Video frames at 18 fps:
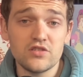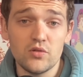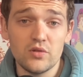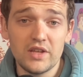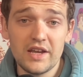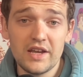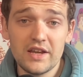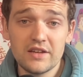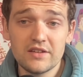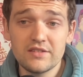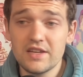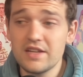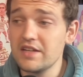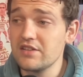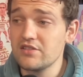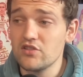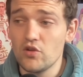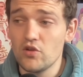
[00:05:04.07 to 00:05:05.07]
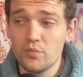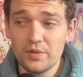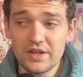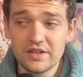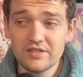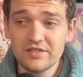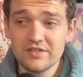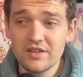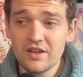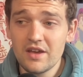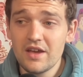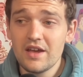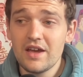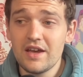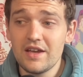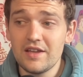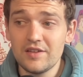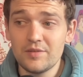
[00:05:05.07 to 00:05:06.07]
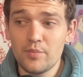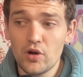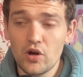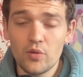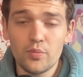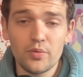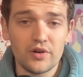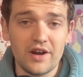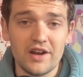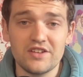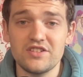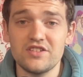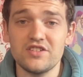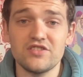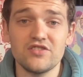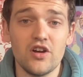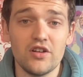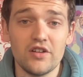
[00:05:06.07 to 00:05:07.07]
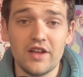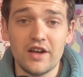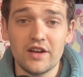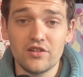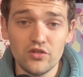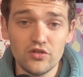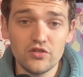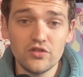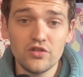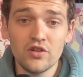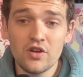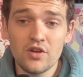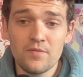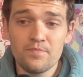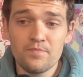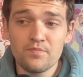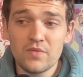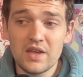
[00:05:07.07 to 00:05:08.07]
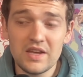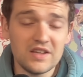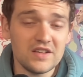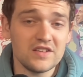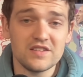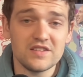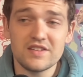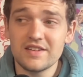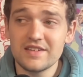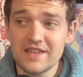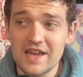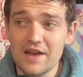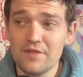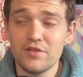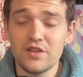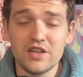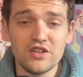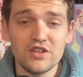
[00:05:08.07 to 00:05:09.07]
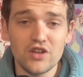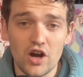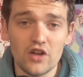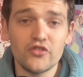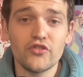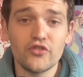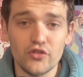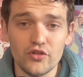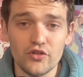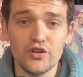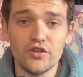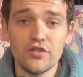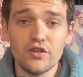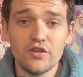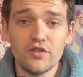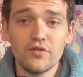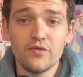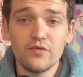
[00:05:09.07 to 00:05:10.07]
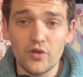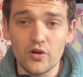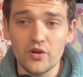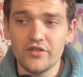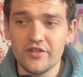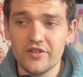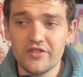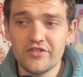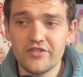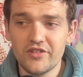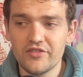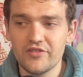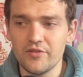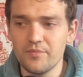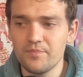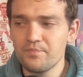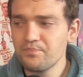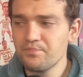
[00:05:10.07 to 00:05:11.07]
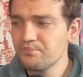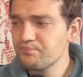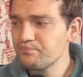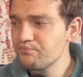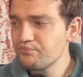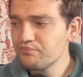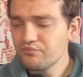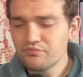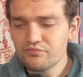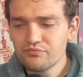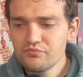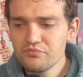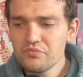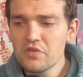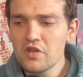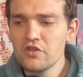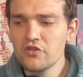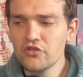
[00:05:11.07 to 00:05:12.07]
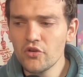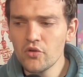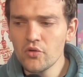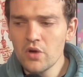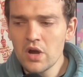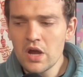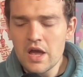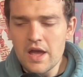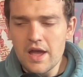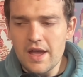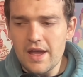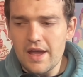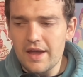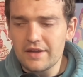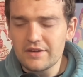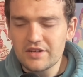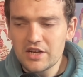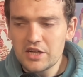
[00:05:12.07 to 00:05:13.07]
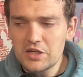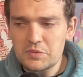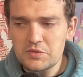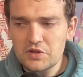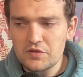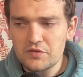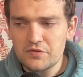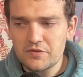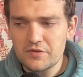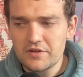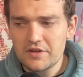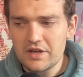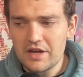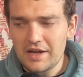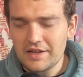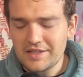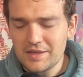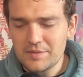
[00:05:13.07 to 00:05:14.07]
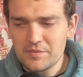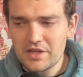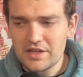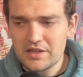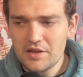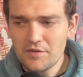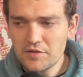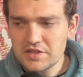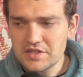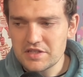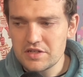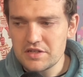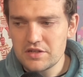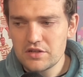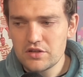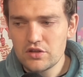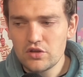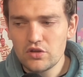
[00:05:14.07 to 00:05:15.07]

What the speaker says: no legs, he has no pace, his ball progression is not that good. He is definitely not suited for this system. So in terms of a team like Livingston,